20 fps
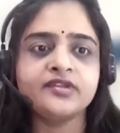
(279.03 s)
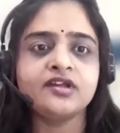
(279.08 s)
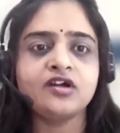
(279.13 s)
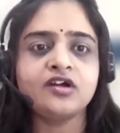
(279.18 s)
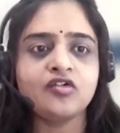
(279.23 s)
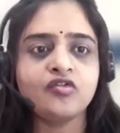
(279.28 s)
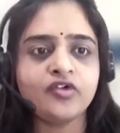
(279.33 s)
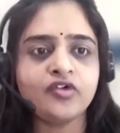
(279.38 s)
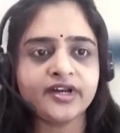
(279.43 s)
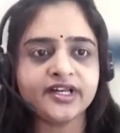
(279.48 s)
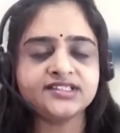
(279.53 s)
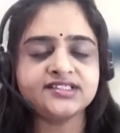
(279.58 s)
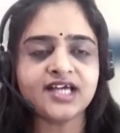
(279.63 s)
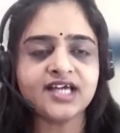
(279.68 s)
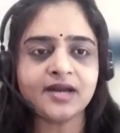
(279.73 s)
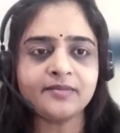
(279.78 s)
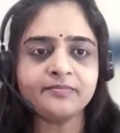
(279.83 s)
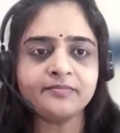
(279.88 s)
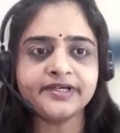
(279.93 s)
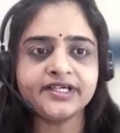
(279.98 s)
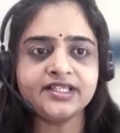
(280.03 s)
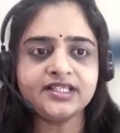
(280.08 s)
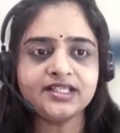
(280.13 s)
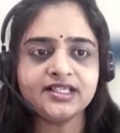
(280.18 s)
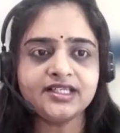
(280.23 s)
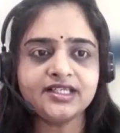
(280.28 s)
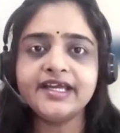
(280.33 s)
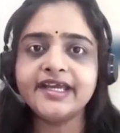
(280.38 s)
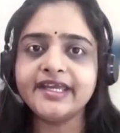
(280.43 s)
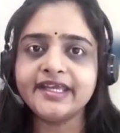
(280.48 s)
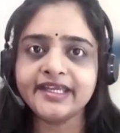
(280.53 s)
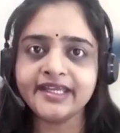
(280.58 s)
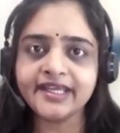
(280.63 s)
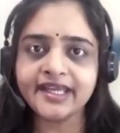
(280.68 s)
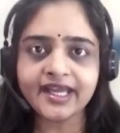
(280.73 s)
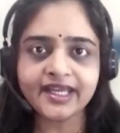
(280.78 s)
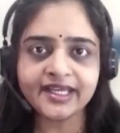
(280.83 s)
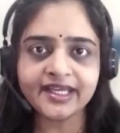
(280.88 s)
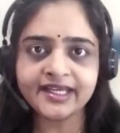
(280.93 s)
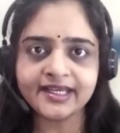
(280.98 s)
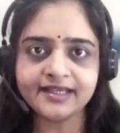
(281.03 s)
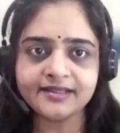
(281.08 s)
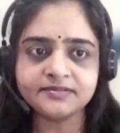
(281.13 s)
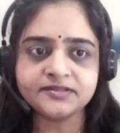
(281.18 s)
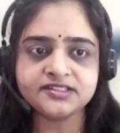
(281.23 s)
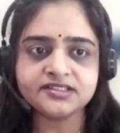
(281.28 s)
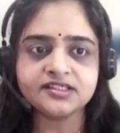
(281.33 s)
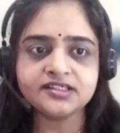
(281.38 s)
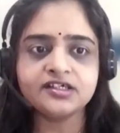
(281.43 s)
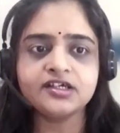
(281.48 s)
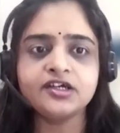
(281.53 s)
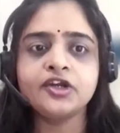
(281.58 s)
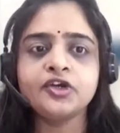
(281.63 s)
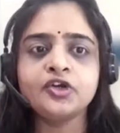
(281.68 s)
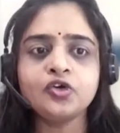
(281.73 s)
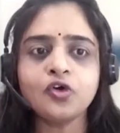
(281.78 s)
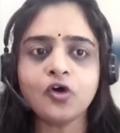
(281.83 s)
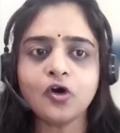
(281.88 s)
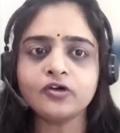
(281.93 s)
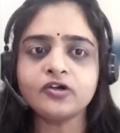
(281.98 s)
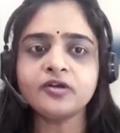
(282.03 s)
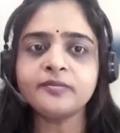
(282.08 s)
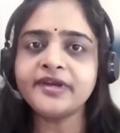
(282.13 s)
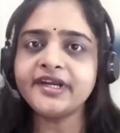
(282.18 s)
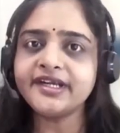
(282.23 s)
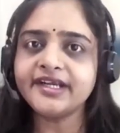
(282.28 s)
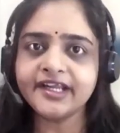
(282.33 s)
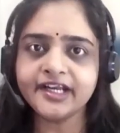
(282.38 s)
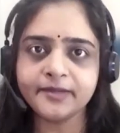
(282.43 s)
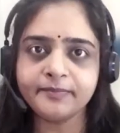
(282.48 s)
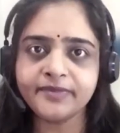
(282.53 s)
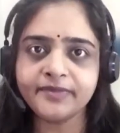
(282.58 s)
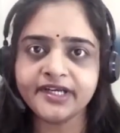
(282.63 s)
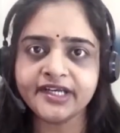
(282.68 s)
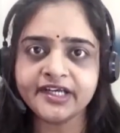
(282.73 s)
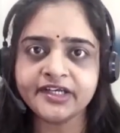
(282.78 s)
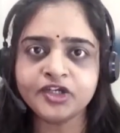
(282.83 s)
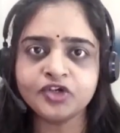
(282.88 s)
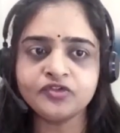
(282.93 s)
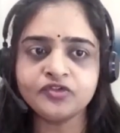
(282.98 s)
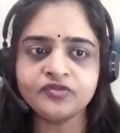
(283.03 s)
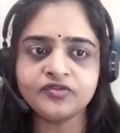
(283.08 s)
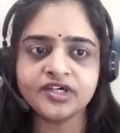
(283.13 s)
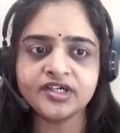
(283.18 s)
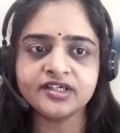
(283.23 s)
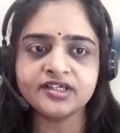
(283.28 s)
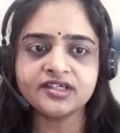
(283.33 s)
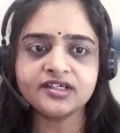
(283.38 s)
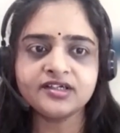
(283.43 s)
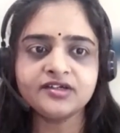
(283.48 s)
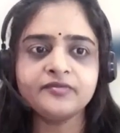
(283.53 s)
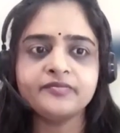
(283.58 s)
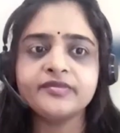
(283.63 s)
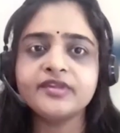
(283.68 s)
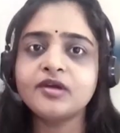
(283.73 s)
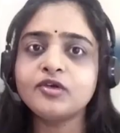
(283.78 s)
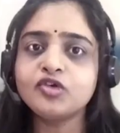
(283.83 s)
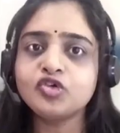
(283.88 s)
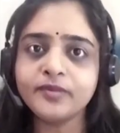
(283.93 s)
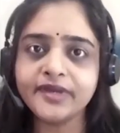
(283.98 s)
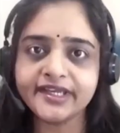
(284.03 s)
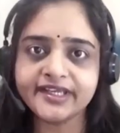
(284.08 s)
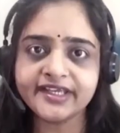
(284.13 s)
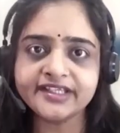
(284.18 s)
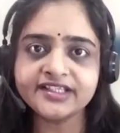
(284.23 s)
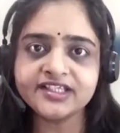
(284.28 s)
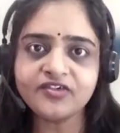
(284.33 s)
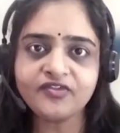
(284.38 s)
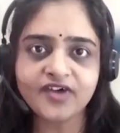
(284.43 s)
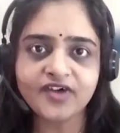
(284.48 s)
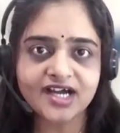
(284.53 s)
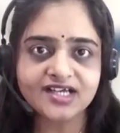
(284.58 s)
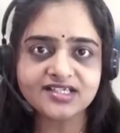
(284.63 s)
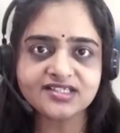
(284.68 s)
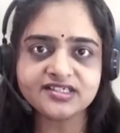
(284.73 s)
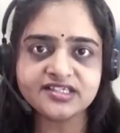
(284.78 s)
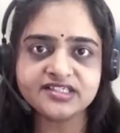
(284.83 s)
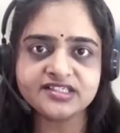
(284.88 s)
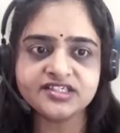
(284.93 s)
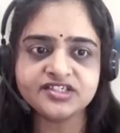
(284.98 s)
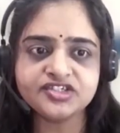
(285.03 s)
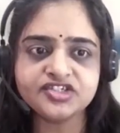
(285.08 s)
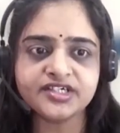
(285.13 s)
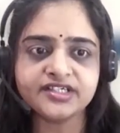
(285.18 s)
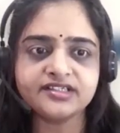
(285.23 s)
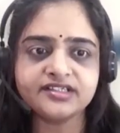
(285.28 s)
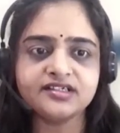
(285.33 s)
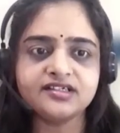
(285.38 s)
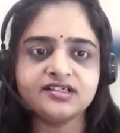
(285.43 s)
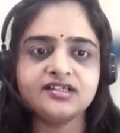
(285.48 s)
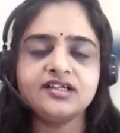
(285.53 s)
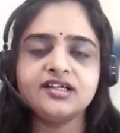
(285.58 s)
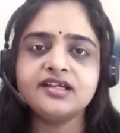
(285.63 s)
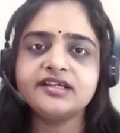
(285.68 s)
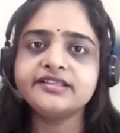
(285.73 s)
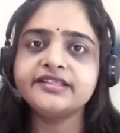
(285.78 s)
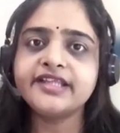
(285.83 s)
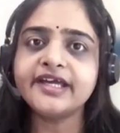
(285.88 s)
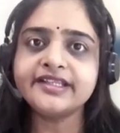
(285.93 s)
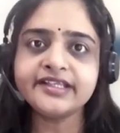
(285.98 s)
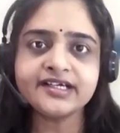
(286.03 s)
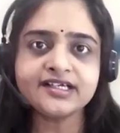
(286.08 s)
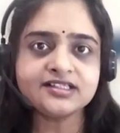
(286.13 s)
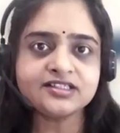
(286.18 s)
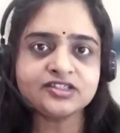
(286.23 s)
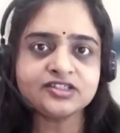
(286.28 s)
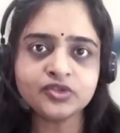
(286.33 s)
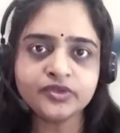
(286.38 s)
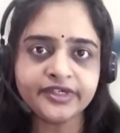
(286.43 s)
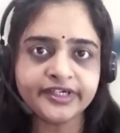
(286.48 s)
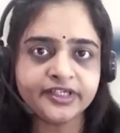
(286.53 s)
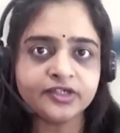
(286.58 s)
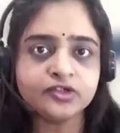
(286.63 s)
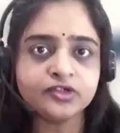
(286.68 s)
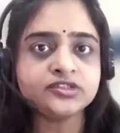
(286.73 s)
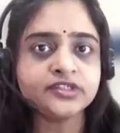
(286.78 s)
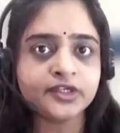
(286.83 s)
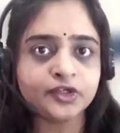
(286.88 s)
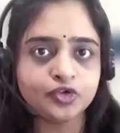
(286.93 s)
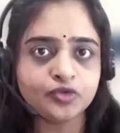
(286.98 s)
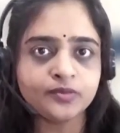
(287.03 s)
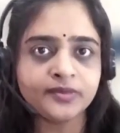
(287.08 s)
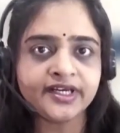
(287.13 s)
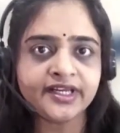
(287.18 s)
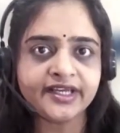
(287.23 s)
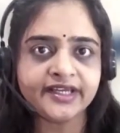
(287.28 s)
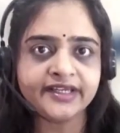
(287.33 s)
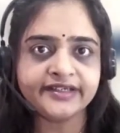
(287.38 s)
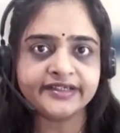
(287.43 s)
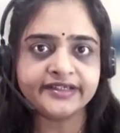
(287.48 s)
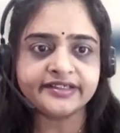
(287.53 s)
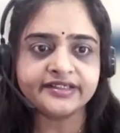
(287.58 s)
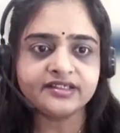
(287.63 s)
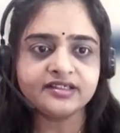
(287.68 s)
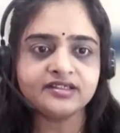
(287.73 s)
For example, AI helps to automate the repetitive work to making the fast decision. Then they also reduce human error,